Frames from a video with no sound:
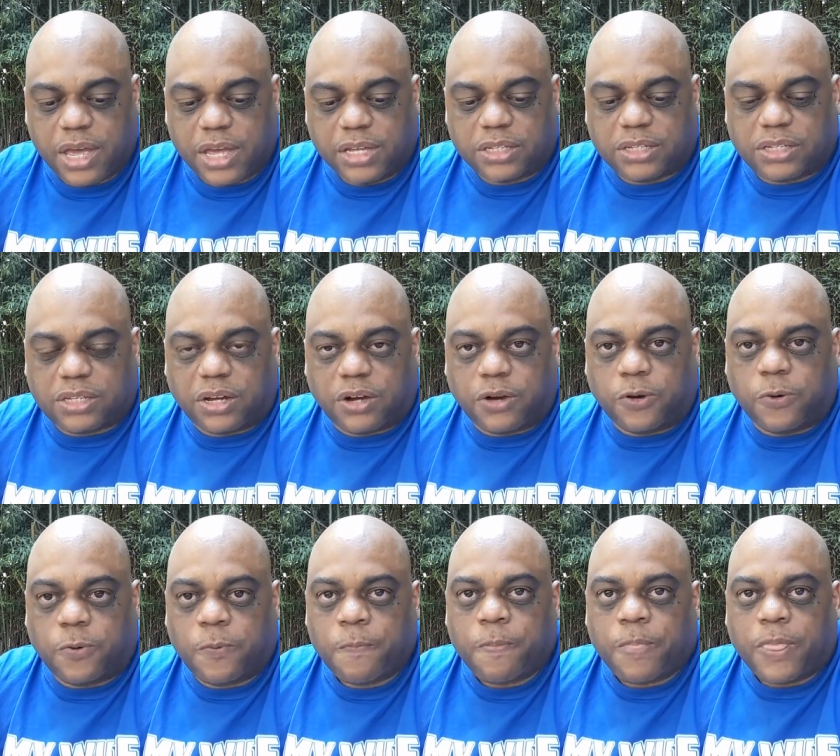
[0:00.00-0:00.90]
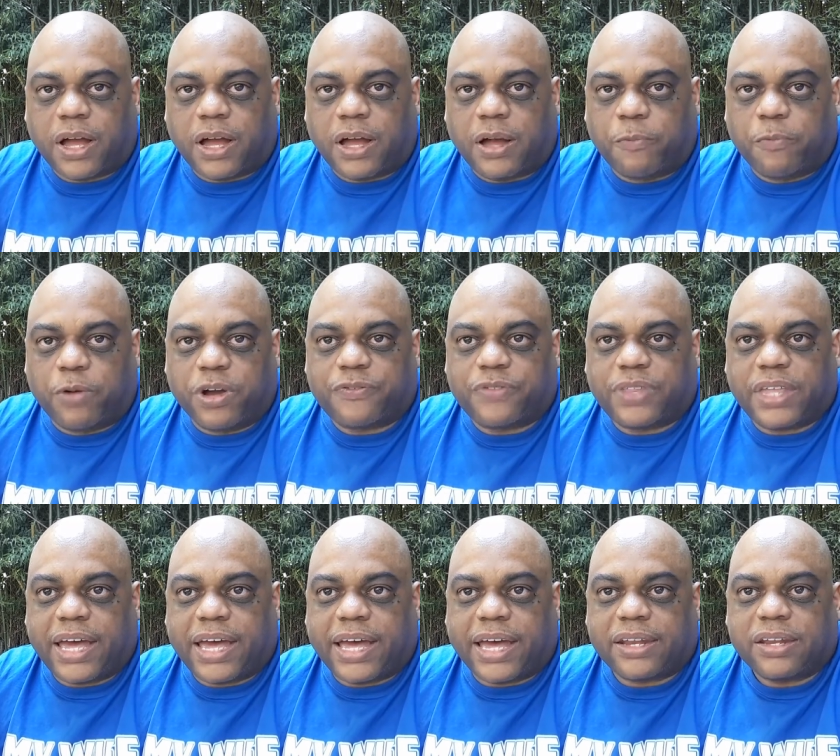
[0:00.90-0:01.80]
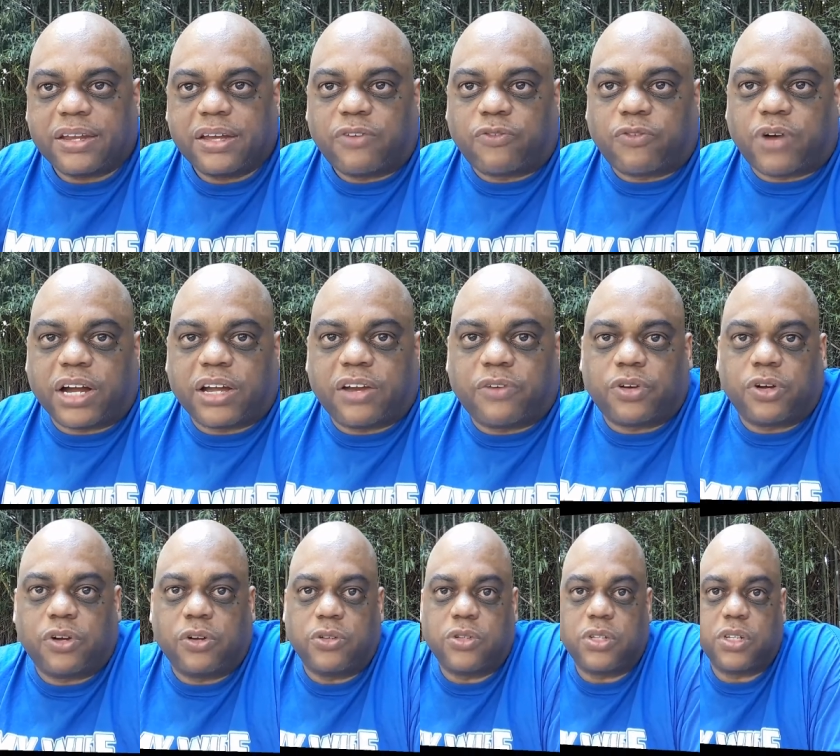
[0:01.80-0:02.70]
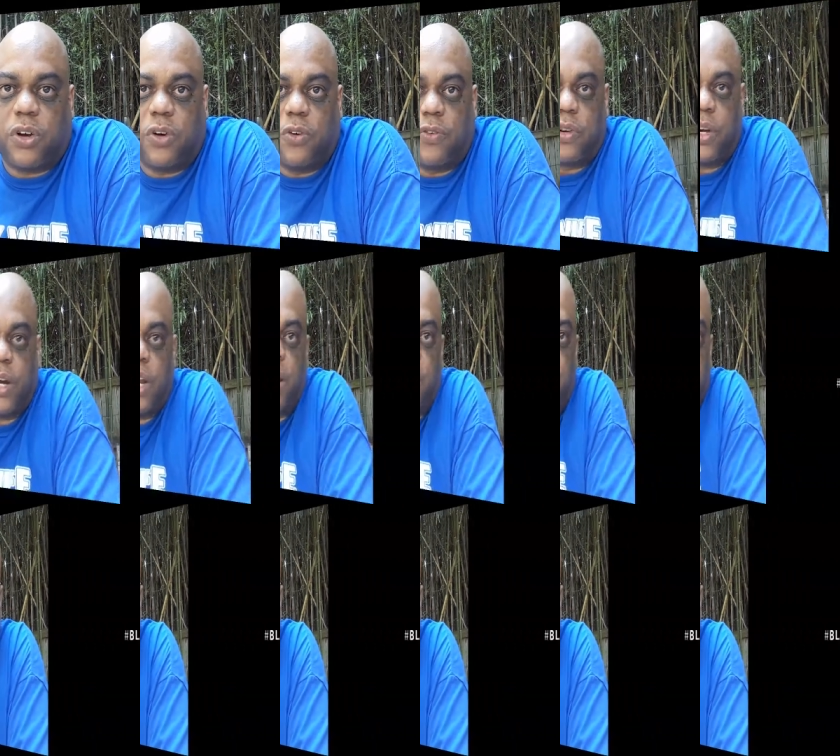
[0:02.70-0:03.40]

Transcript: So um, with that, Rocket Rolls over and out.